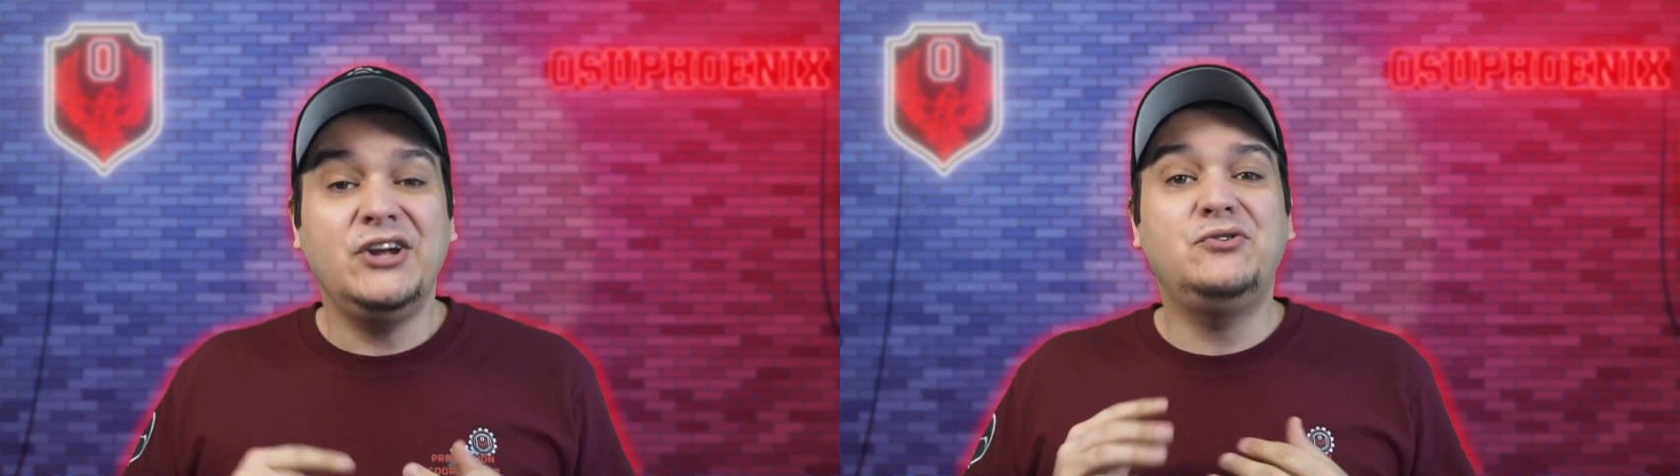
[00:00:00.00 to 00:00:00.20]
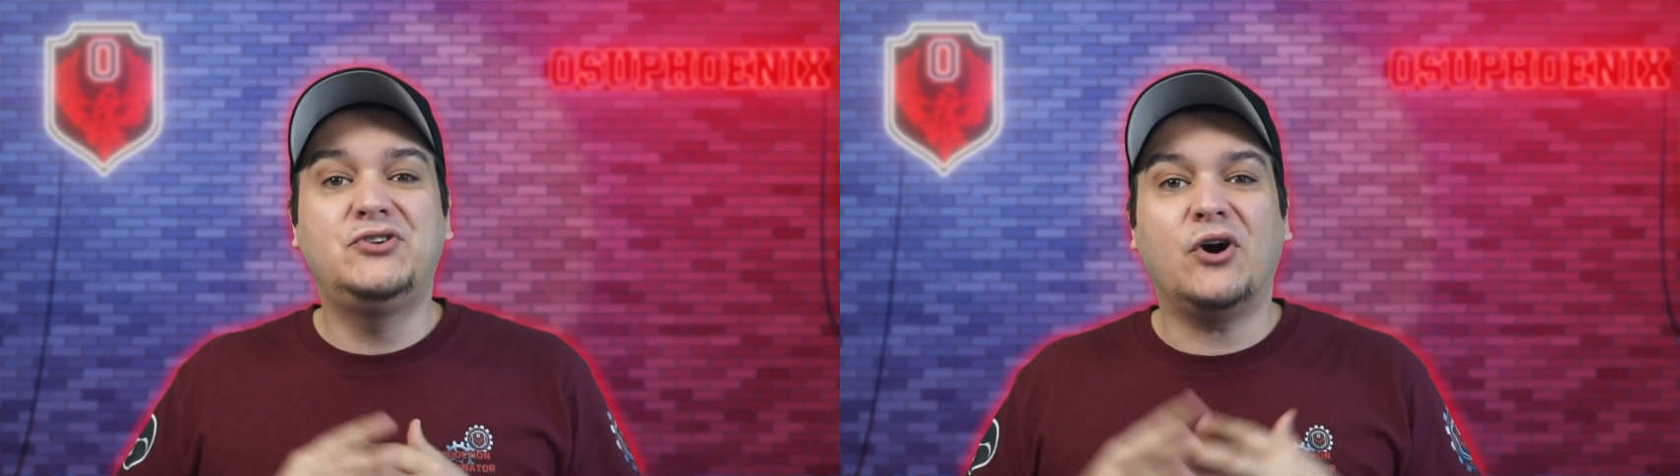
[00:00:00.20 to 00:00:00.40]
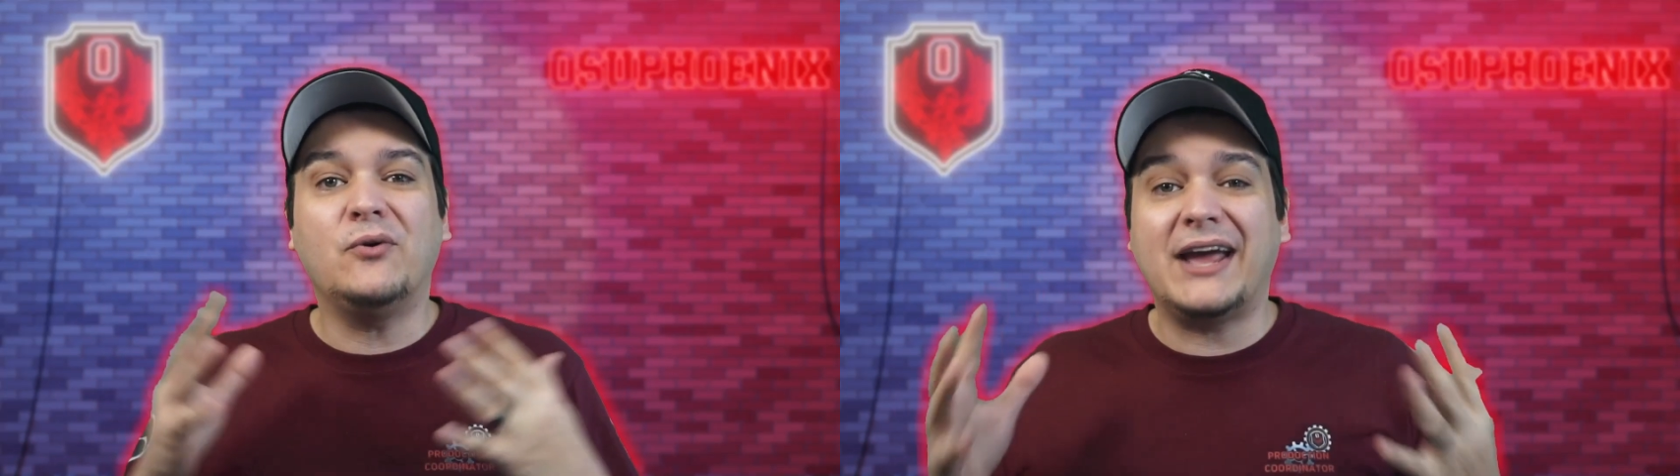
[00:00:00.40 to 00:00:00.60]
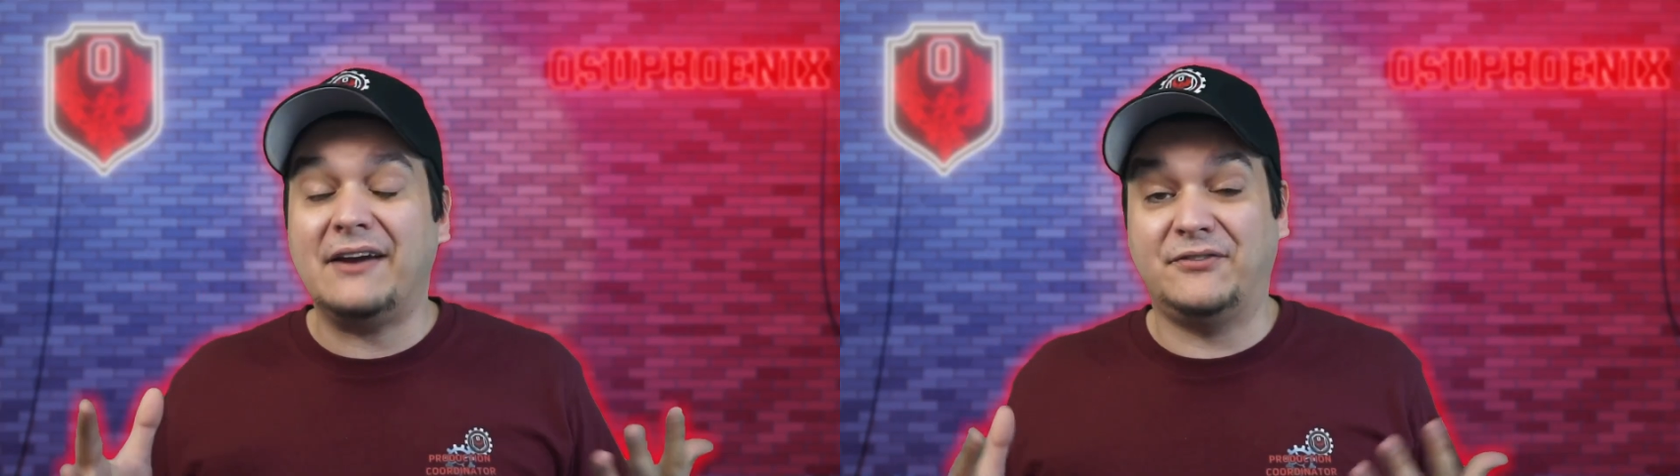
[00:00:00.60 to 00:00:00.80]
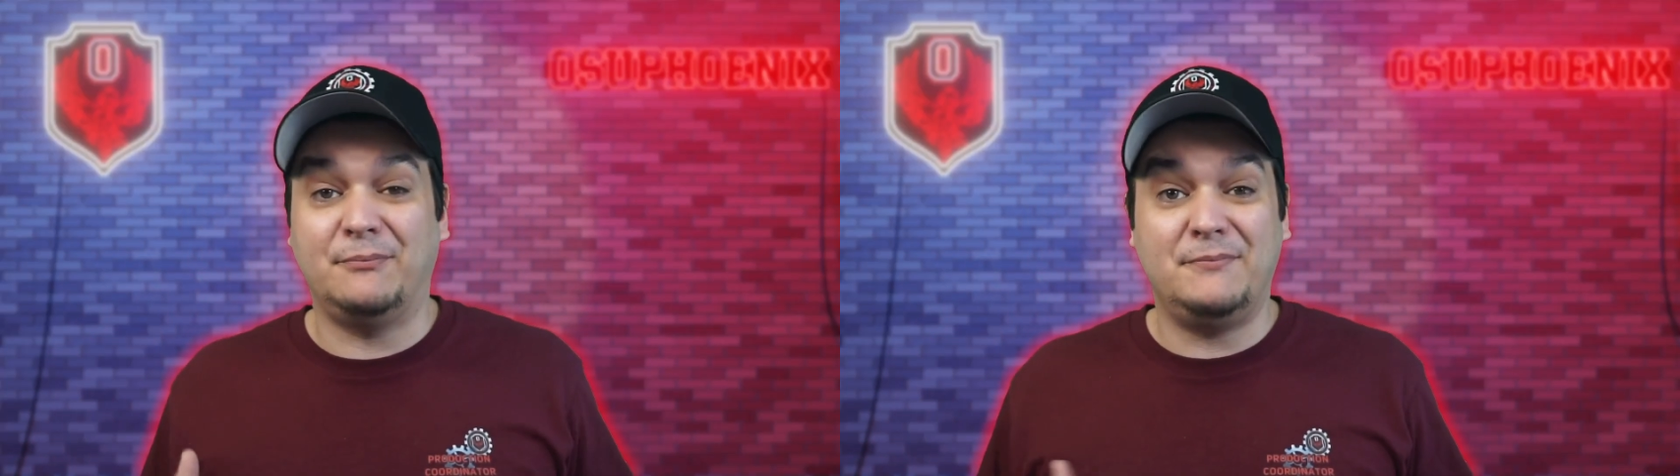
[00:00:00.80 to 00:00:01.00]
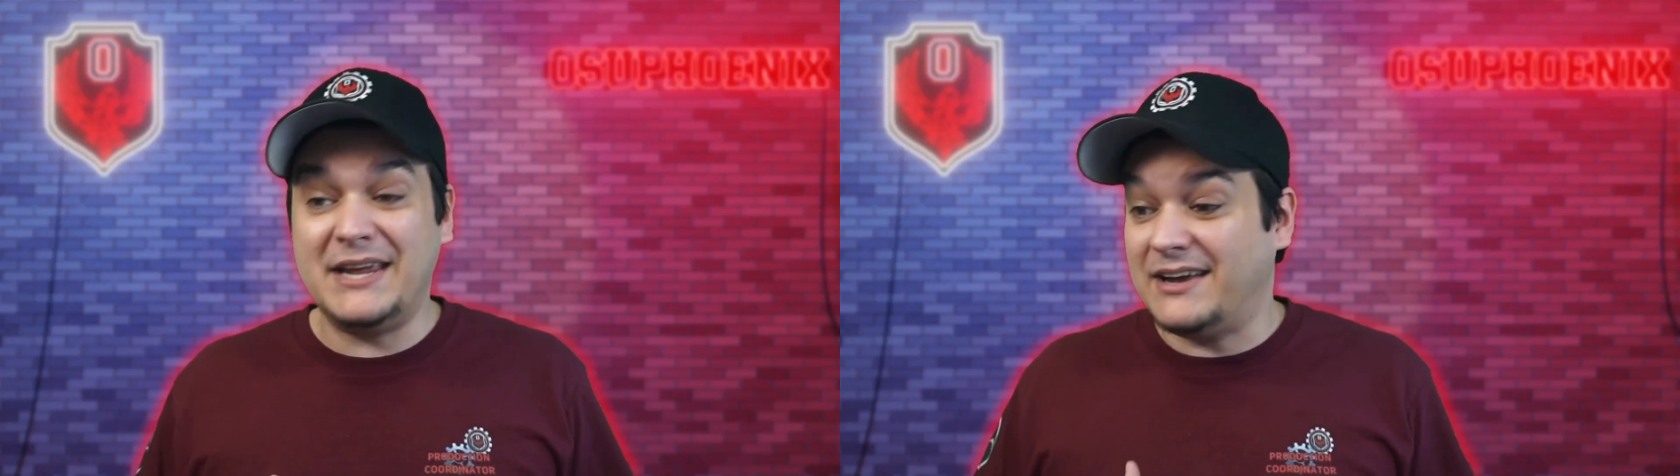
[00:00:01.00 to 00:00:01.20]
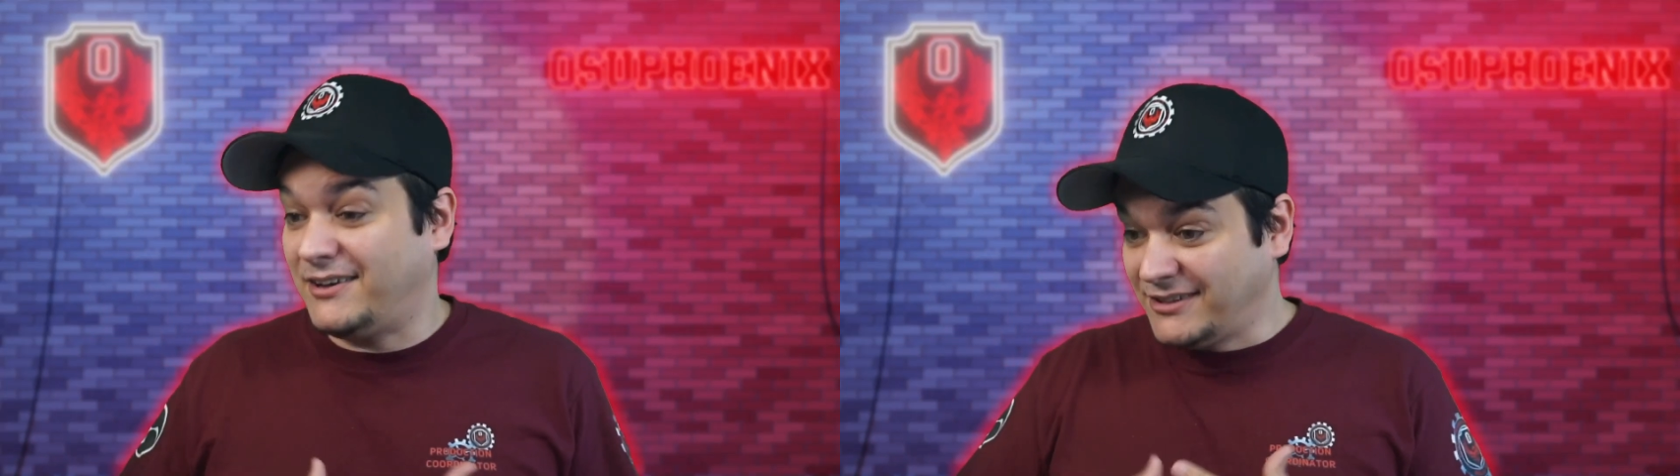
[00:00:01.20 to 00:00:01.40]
You don't have to be a